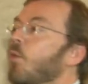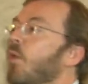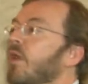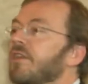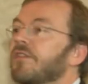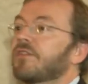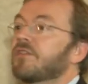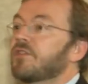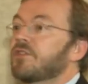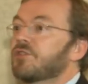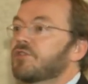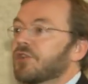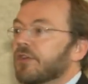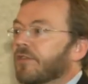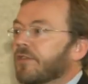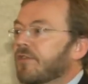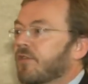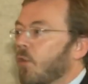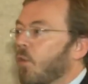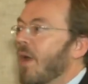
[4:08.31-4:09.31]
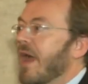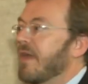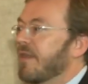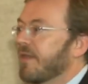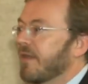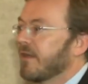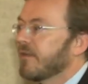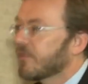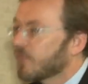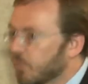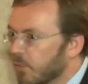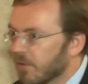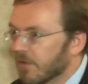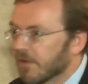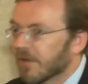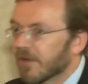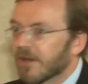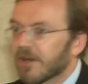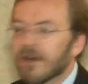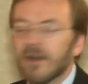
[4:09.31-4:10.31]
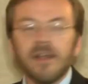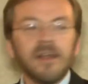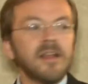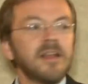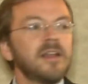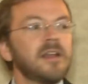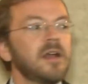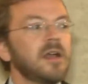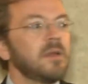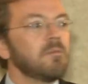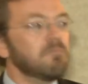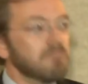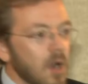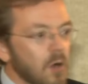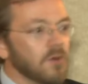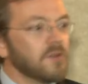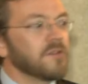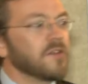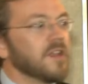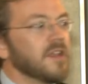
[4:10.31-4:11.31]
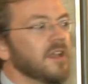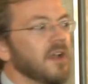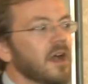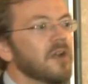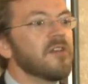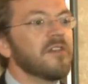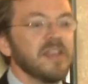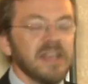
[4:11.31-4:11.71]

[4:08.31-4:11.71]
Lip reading: was just the way things were, mostly under